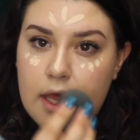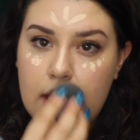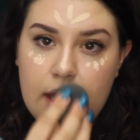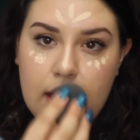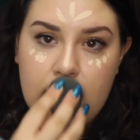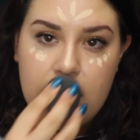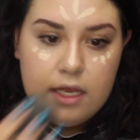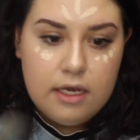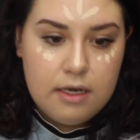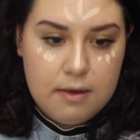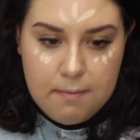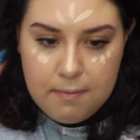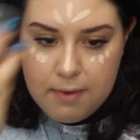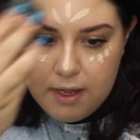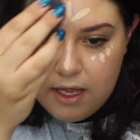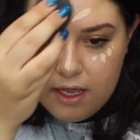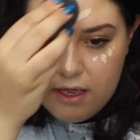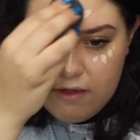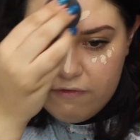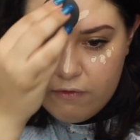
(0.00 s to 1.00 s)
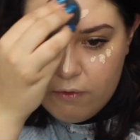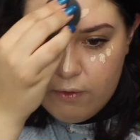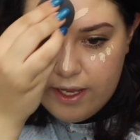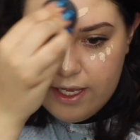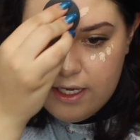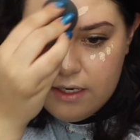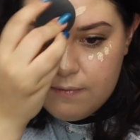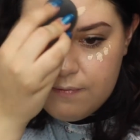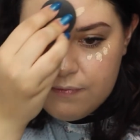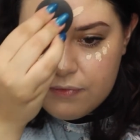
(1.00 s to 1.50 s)
and my
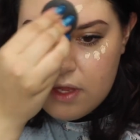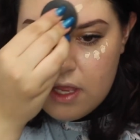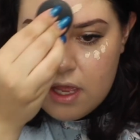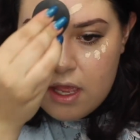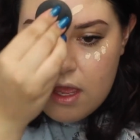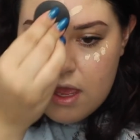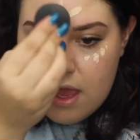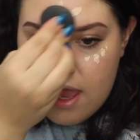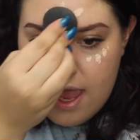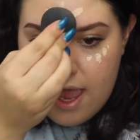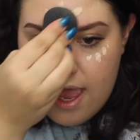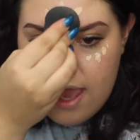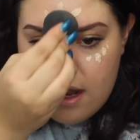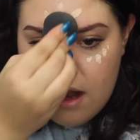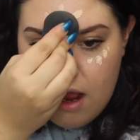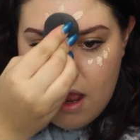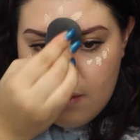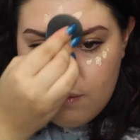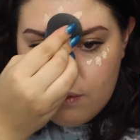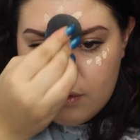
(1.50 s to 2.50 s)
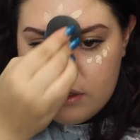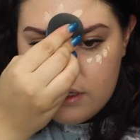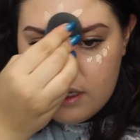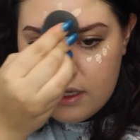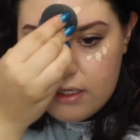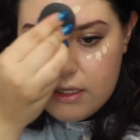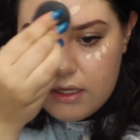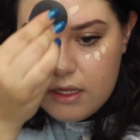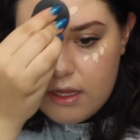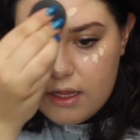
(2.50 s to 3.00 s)
forehead, and I
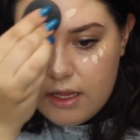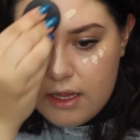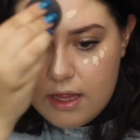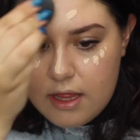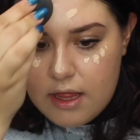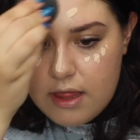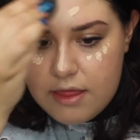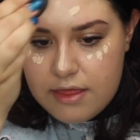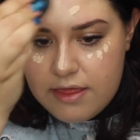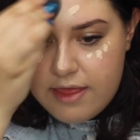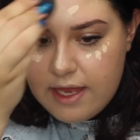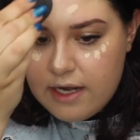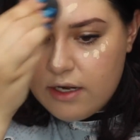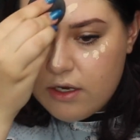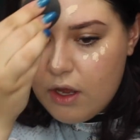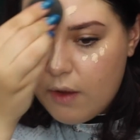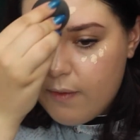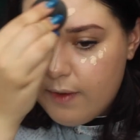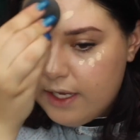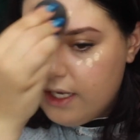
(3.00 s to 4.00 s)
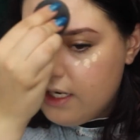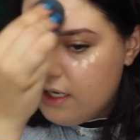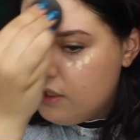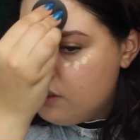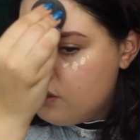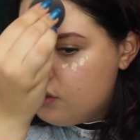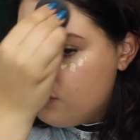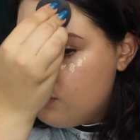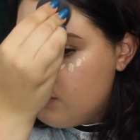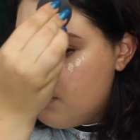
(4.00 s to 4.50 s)
will then go in
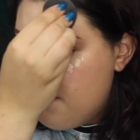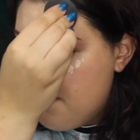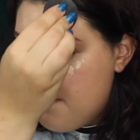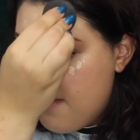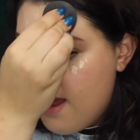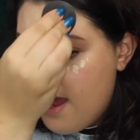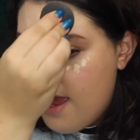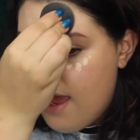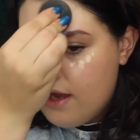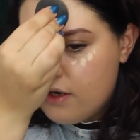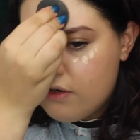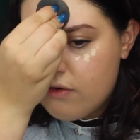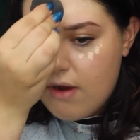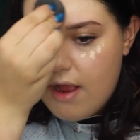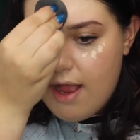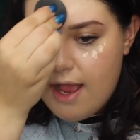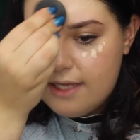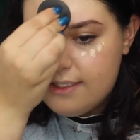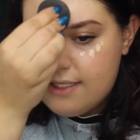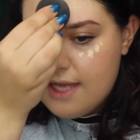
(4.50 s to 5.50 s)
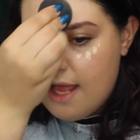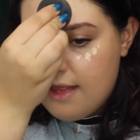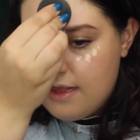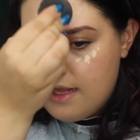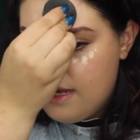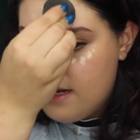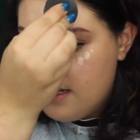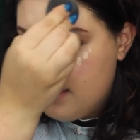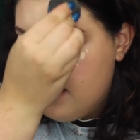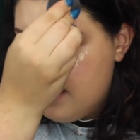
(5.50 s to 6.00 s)
and do my under eyes and
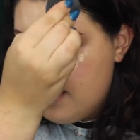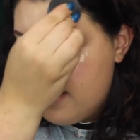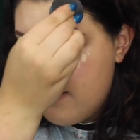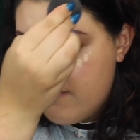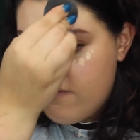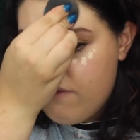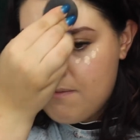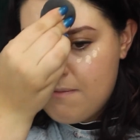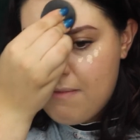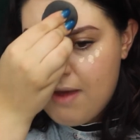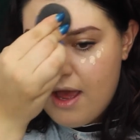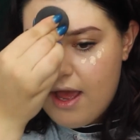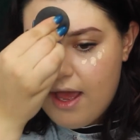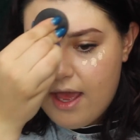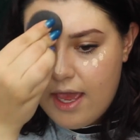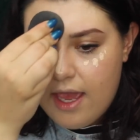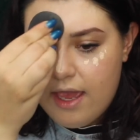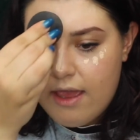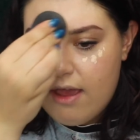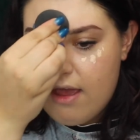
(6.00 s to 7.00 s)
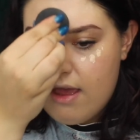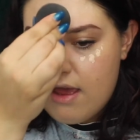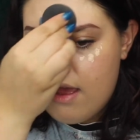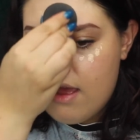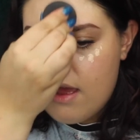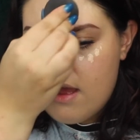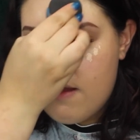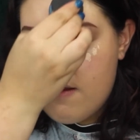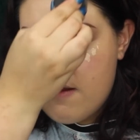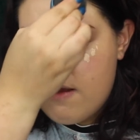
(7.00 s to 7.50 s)
then leave my
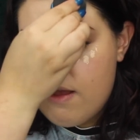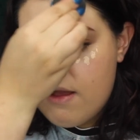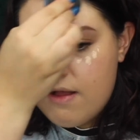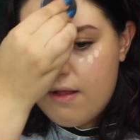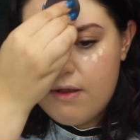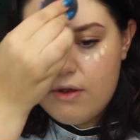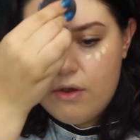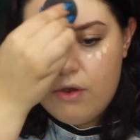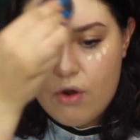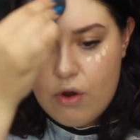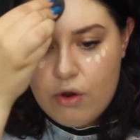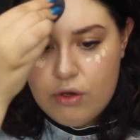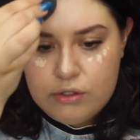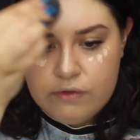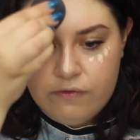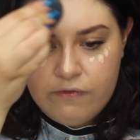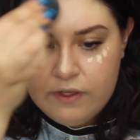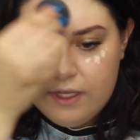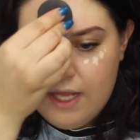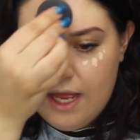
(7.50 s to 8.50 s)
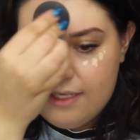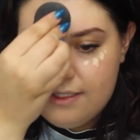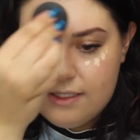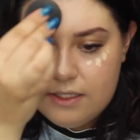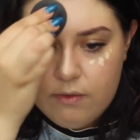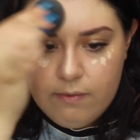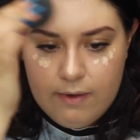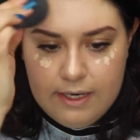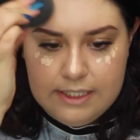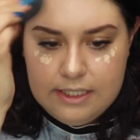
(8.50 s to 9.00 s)
nose for last.
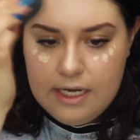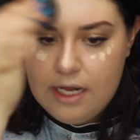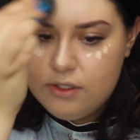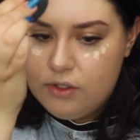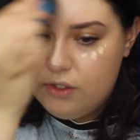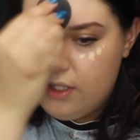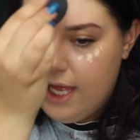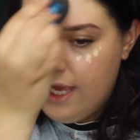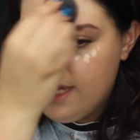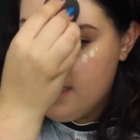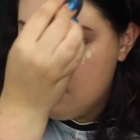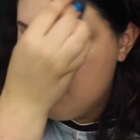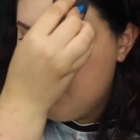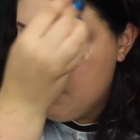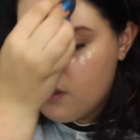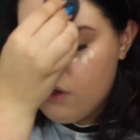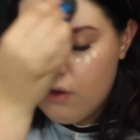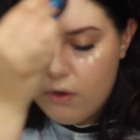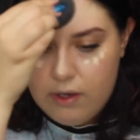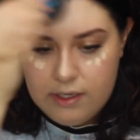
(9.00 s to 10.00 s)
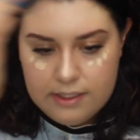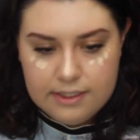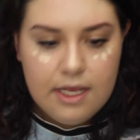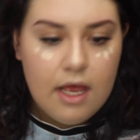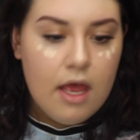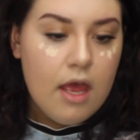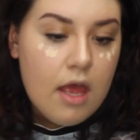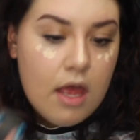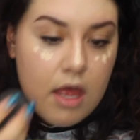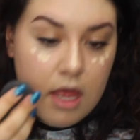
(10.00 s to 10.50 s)
And the reason I do that is because
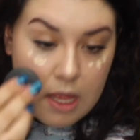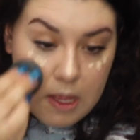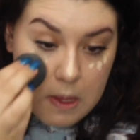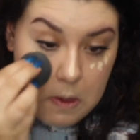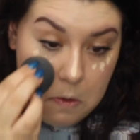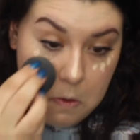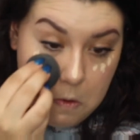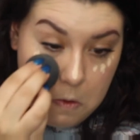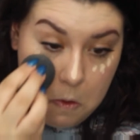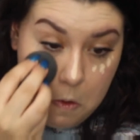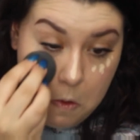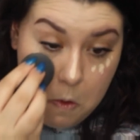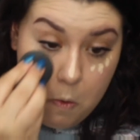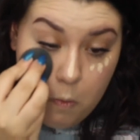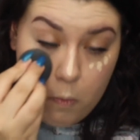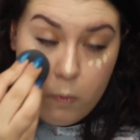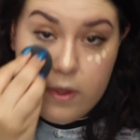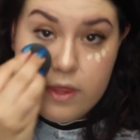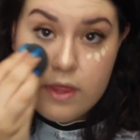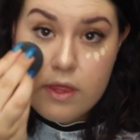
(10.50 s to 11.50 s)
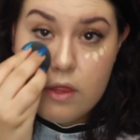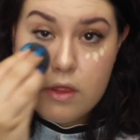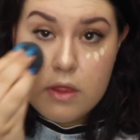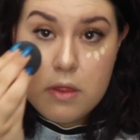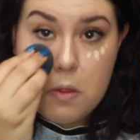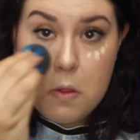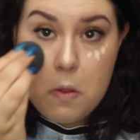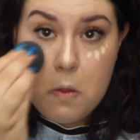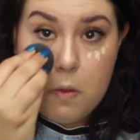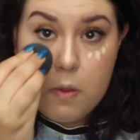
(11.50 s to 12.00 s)
with
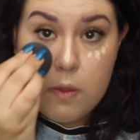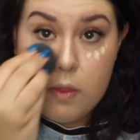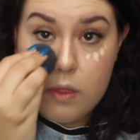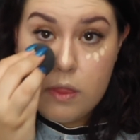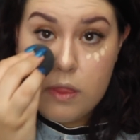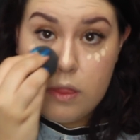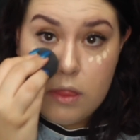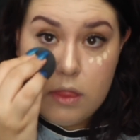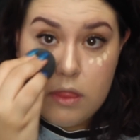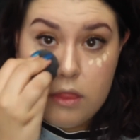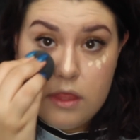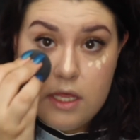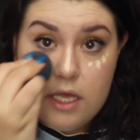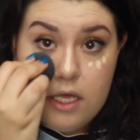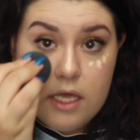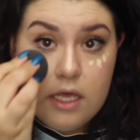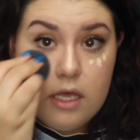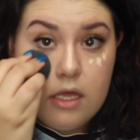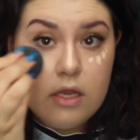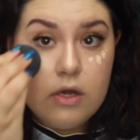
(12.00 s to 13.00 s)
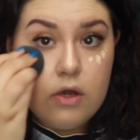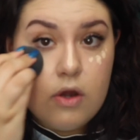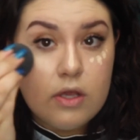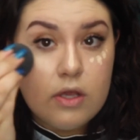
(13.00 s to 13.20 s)
the